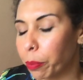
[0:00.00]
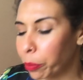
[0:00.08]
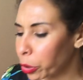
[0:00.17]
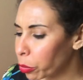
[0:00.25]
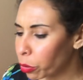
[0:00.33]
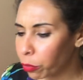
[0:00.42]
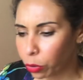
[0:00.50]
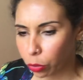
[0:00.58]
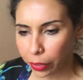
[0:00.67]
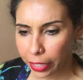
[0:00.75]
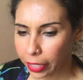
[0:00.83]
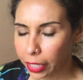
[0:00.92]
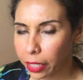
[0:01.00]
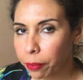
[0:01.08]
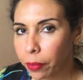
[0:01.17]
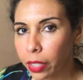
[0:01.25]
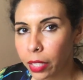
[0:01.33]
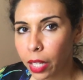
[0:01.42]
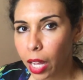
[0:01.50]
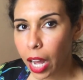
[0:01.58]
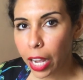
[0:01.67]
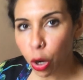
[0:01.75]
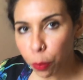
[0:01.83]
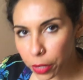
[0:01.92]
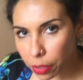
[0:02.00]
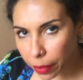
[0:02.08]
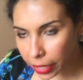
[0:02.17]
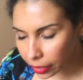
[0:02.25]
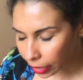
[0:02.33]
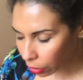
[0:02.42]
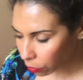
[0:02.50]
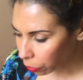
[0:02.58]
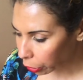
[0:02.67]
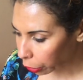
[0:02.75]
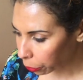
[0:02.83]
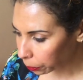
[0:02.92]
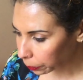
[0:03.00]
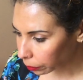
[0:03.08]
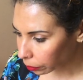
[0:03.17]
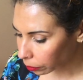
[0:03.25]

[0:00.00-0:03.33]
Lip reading: Beautiful reading. I hope this makes sense for you.